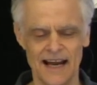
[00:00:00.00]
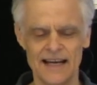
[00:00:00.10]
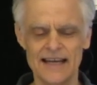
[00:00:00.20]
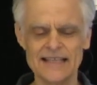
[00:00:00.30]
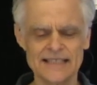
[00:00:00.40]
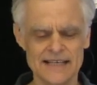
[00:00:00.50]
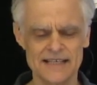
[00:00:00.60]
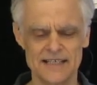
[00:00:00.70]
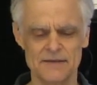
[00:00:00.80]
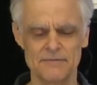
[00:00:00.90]

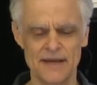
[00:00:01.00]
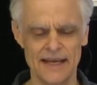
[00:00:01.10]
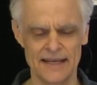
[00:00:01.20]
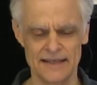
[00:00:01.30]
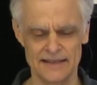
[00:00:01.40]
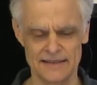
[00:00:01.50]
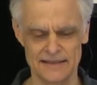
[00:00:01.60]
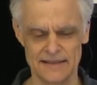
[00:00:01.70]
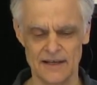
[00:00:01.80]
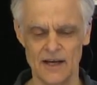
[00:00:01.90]
Listen to me,
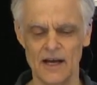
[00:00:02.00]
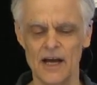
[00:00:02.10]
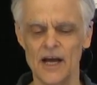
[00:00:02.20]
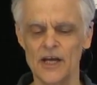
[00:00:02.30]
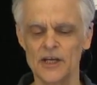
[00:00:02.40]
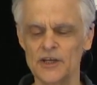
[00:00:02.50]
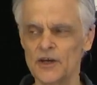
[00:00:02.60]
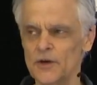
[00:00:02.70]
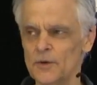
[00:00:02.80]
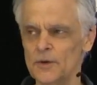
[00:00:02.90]

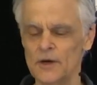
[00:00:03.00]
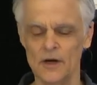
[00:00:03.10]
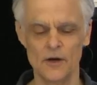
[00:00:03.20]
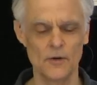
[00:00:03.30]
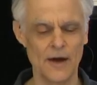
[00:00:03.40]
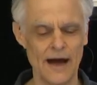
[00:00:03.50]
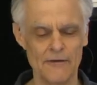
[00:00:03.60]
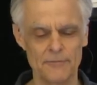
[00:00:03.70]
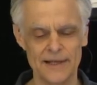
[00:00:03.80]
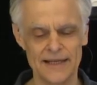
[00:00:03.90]
you who
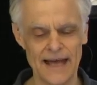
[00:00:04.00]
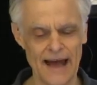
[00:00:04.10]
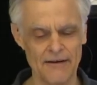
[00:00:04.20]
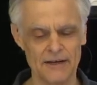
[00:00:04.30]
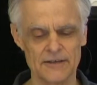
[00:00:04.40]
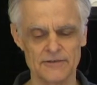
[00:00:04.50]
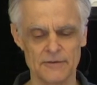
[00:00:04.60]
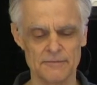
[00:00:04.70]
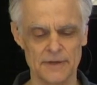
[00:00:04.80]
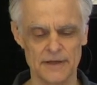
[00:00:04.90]
have been carried
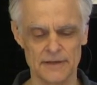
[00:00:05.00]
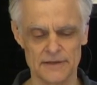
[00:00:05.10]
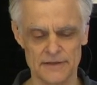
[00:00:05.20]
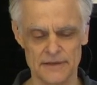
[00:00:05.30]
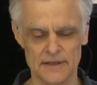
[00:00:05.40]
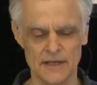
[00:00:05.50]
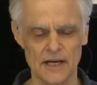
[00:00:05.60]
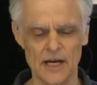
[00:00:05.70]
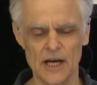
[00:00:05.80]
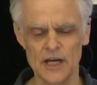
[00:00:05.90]
from birth,
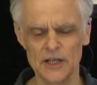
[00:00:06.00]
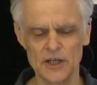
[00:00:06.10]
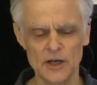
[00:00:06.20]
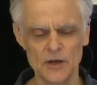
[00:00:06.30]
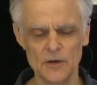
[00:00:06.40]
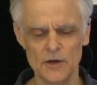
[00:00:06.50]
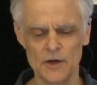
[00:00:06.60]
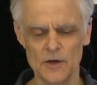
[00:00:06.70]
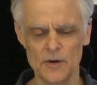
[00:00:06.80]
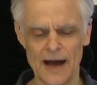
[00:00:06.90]
you
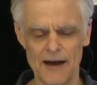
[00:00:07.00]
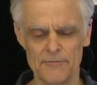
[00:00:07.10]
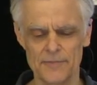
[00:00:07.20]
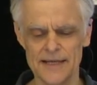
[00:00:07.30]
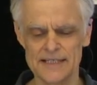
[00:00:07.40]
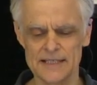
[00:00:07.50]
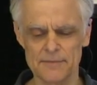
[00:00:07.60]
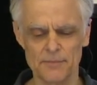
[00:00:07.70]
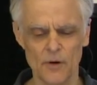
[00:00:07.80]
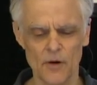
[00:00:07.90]
who have been
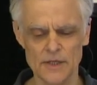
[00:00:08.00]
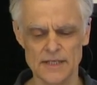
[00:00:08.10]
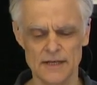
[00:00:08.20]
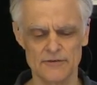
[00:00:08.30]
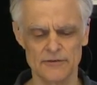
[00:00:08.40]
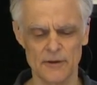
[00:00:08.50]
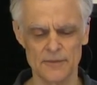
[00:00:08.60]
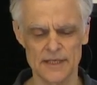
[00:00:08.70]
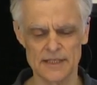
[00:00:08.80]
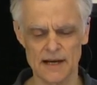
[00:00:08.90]
supported from
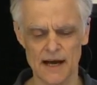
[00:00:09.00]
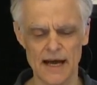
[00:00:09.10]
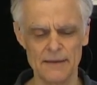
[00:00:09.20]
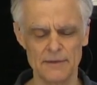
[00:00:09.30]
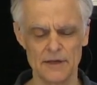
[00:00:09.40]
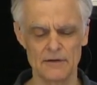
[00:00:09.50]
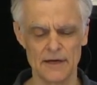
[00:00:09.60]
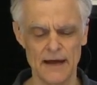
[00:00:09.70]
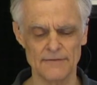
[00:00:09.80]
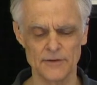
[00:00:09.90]
the time you
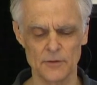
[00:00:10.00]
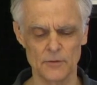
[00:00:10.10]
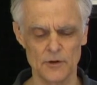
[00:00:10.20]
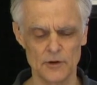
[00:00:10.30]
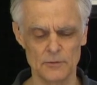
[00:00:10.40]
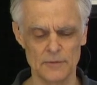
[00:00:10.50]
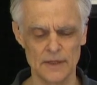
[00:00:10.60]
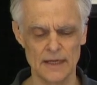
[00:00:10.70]
left the womb.